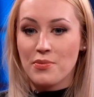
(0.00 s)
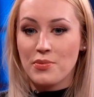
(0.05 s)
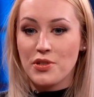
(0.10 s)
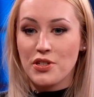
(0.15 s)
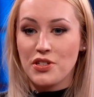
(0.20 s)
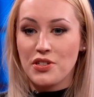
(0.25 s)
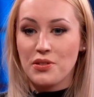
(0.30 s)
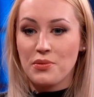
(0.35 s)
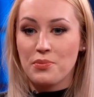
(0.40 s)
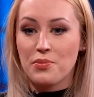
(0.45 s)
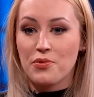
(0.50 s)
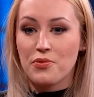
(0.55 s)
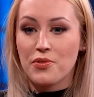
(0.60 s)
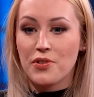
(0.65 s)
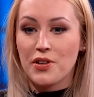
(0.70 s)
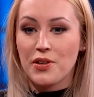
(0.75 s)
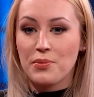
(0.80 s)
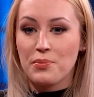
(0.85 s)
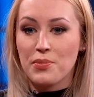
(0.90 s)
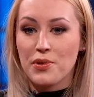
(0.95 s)
I'm just a
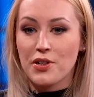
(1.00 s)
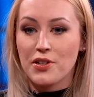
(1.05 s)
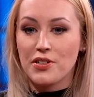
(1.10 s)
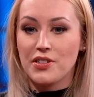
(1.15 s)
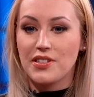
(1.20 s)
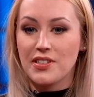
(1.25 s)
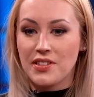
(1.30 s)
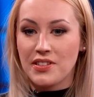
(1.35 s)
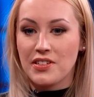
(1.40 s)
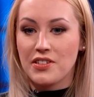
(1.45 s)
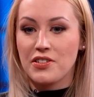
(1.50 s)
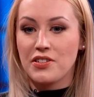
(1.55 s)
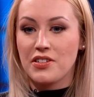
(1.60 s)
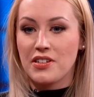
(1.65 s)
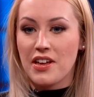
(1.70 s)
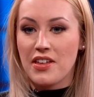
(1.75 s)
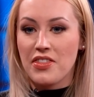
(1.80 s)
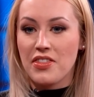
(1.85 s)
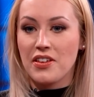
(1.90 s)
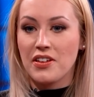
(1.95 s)
boring person. There's
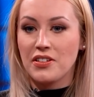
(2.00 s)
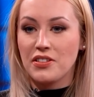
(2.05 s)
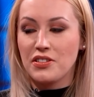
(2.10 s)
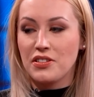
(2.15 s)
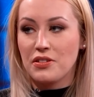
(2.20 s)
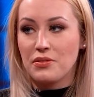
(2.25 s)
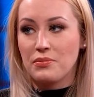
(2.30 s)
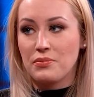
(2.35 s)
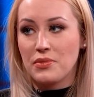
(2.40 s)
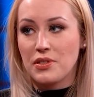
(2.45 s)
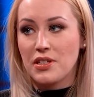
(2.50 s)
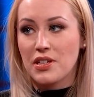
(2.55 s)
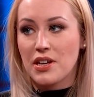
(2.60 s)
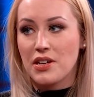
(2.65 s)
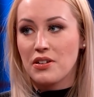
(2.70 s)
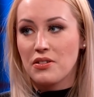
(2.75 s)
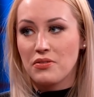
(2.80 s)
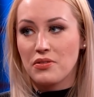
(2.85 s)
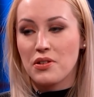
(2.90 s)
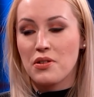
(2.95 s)
nothing okay. to me. I
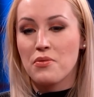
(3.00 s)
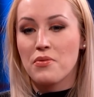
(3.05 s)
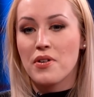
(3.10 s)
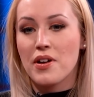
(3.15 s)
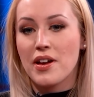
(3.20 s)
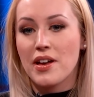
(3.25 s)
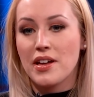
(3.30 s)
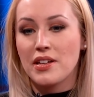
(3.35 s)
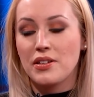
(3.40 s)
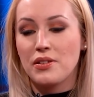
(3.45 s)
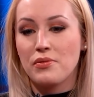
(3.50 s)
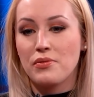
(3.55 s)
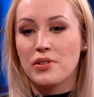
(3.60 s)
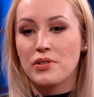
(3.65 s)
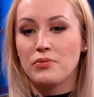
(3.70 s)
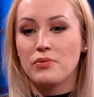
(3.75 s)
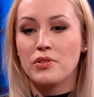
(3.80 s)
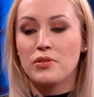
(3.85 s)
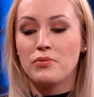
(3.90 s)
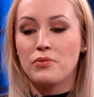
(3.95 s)
right, don't know boring. why
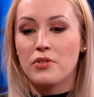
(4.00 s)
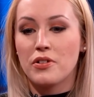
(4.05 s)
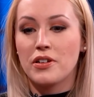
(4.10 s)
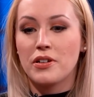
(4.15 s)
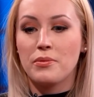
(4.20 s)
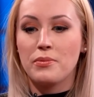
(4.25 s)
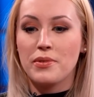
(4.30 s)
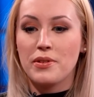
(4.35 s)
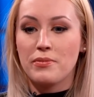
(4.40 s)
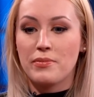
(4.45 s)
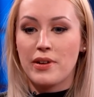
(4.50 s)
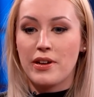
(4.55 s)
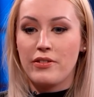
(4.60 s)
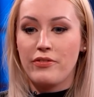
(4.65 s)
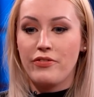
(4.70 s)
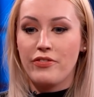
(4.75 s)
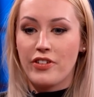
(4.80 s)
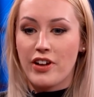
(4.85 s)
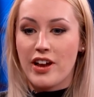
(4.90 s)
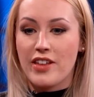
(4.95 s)
anyone would want to be
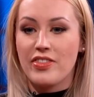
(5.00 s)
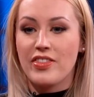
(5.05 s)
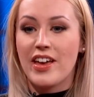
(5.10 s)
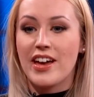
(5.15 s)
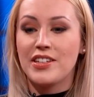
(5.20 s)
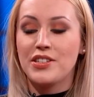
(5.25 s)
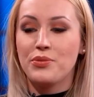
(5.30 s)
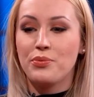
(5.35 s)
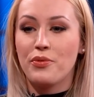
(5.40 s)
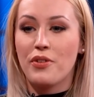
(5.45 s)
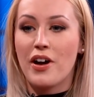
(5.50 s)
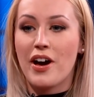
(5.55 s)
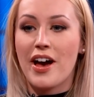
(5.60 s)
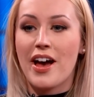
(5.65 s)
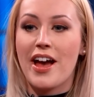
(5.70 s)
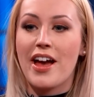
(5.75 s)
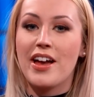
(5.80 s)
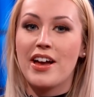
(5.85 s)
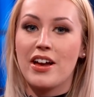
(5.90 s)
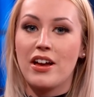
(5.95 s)
my friend. That's
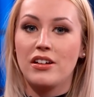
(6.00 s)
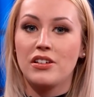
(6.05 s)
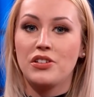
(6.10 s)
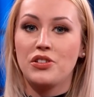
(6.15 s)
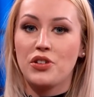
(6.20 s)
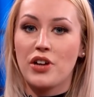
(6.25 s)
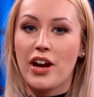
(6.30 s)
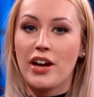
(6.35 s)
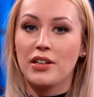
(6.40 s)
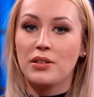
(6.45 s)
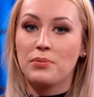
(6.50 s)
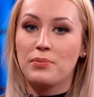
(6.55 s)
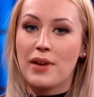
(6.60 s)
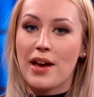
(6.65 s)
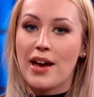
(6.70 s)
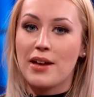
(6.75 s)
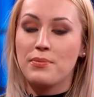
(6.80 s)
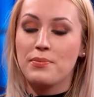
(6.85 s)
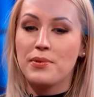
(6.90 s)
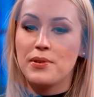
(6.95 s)
why I okay. attract
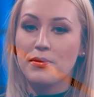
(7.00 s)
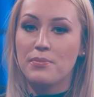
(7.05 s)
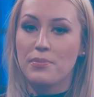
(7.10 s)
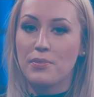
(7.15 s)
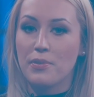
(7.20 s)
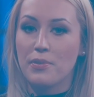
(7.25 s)
bad you're boring.